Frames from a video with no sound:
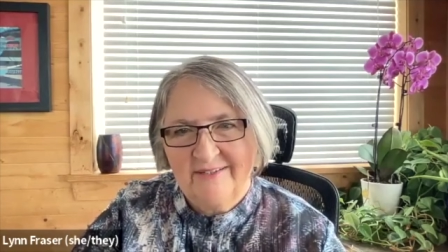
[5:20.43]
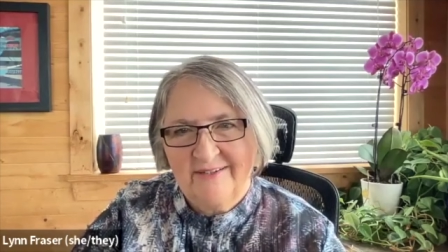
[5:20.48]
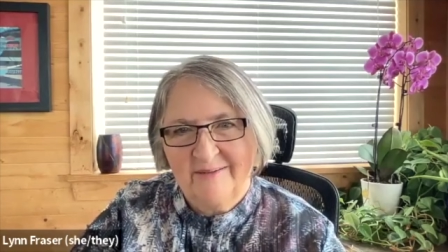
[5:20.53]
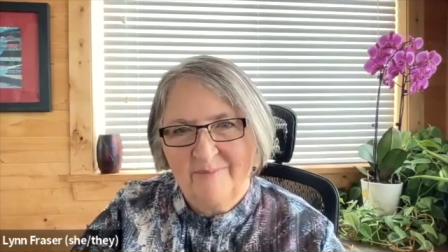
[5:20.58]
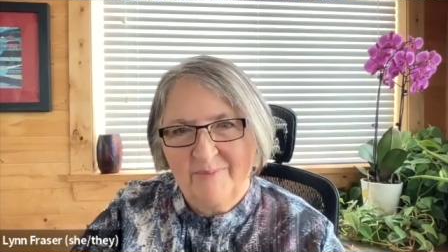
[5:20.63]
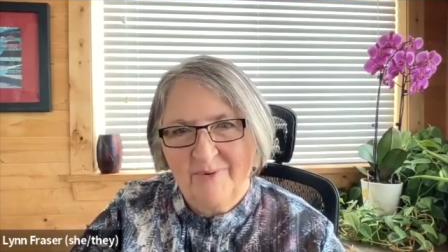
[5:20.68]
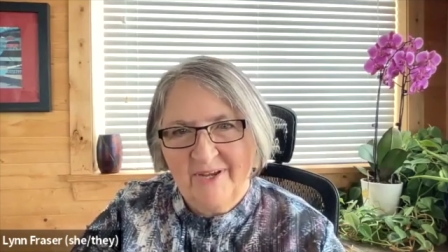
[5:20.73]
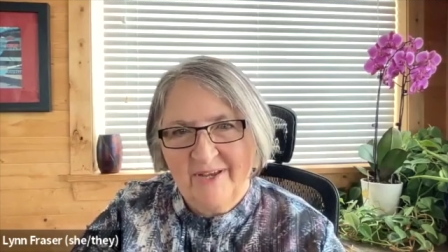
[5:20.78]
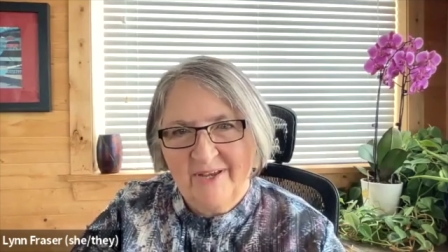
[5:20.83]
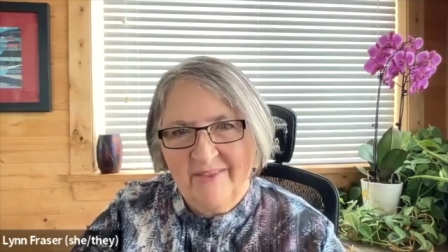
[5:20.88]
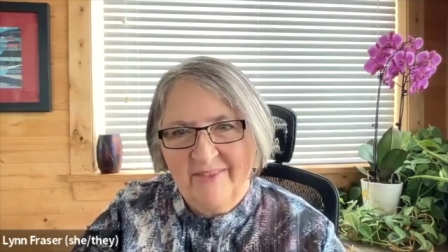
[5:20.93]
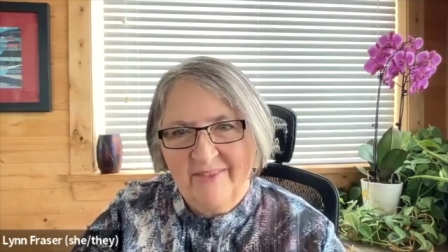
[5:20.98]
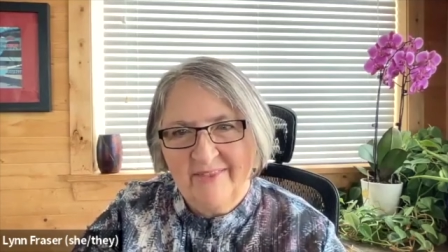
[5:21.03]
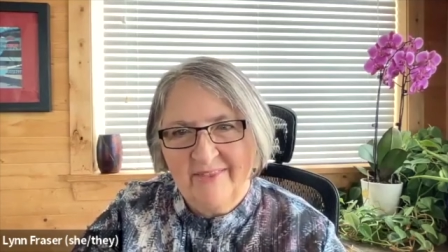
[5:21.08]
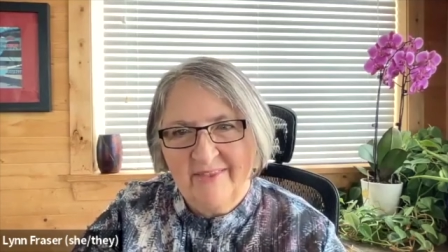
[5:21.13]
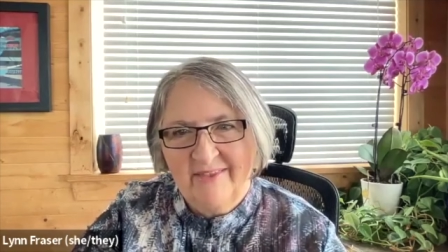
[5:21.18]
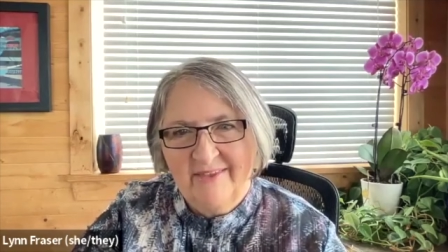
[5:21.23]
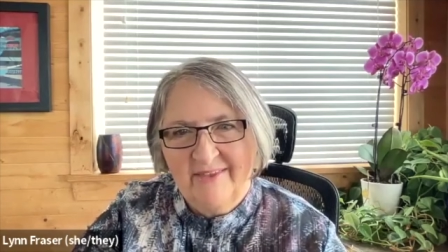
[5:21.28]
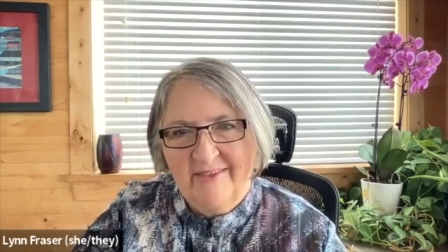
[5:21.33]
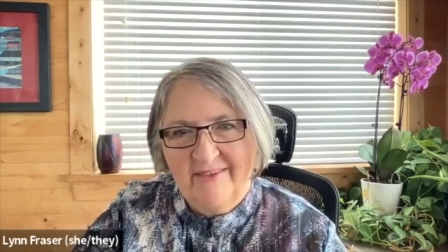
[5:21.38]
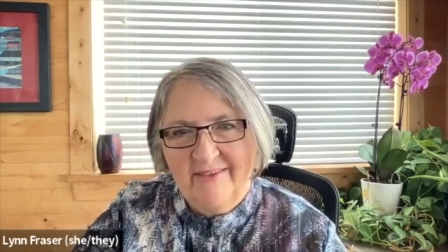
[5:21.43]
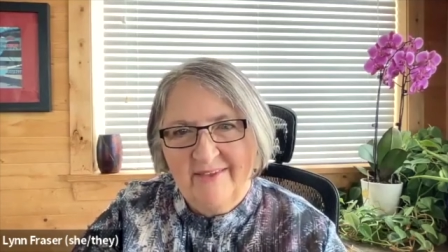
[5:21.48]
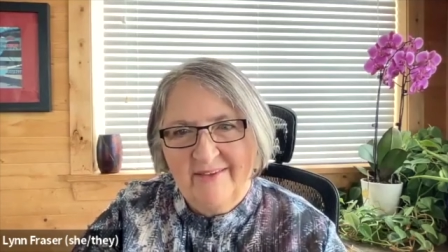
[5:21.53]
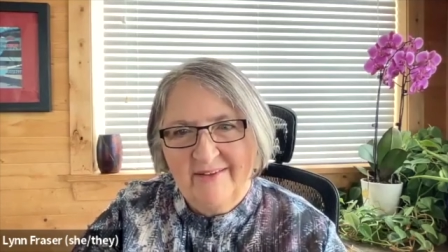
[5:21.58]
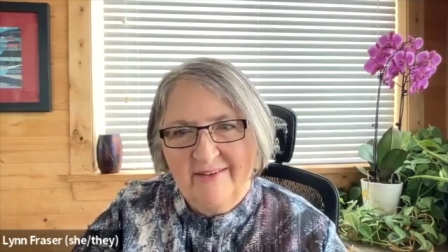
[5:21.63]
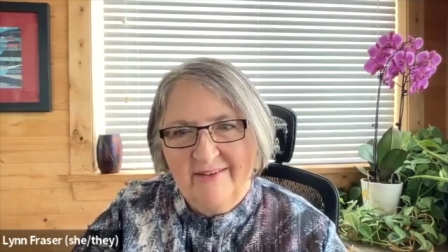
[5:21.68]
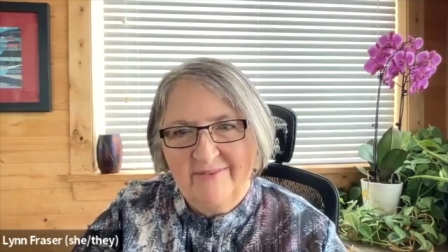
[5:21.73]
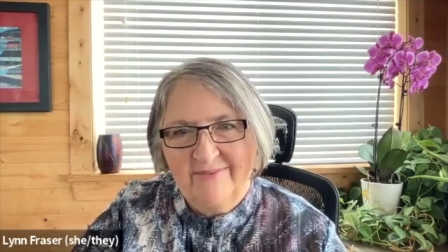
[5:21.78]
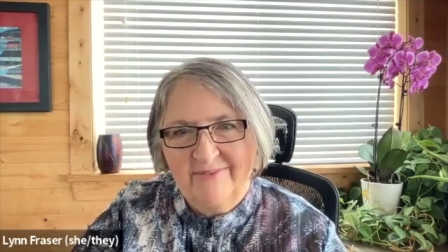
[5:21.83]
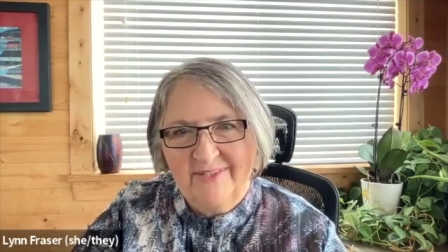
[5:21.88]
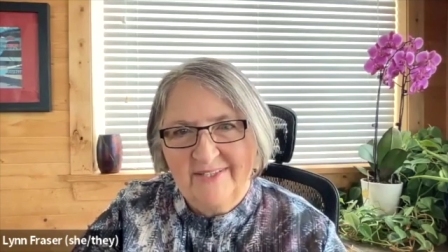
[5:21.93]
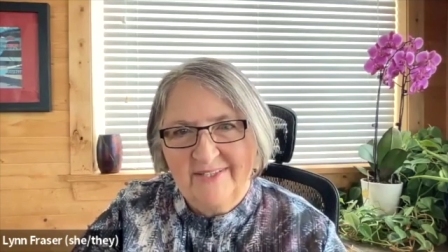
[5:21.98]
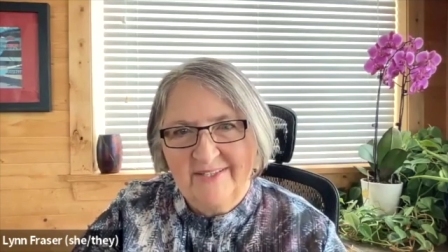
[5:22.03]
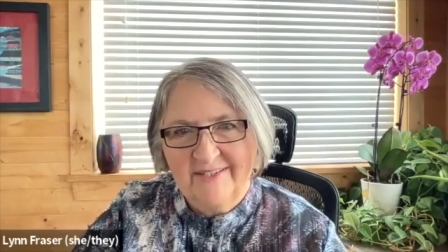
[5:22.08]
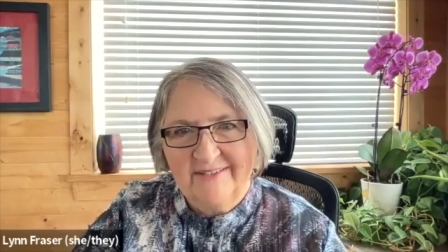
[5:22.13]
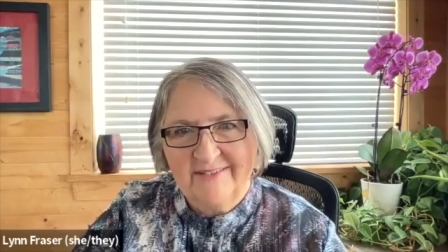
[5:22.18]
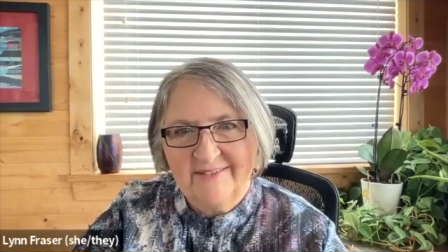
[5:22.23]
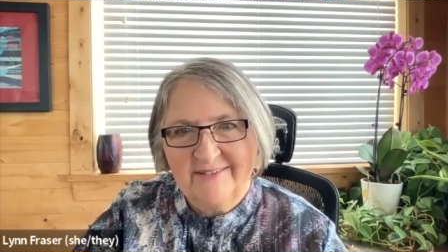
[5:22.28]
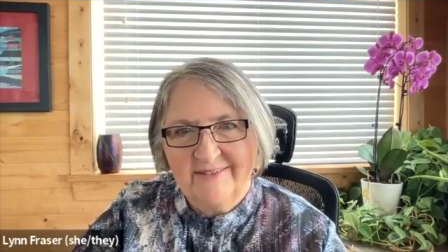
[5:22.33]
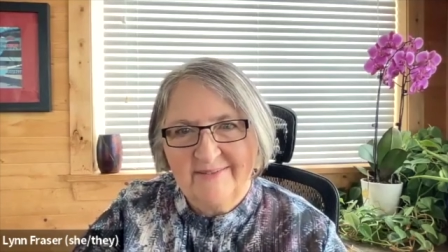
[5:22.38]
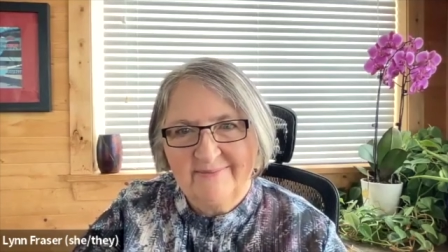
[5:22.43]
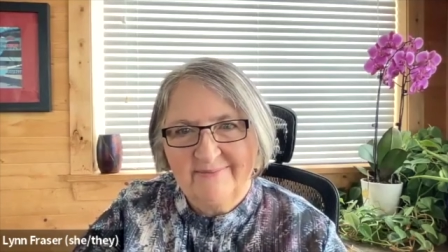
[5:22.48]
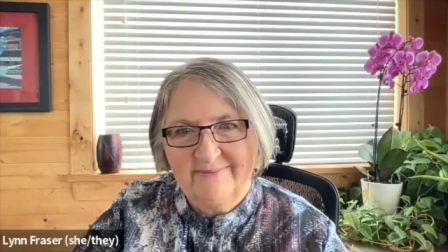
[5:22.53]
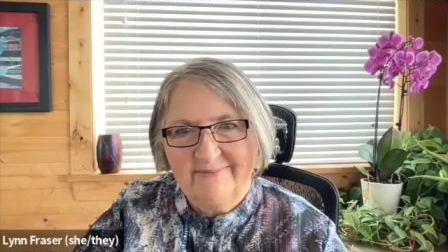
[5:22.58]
our breath, our feelings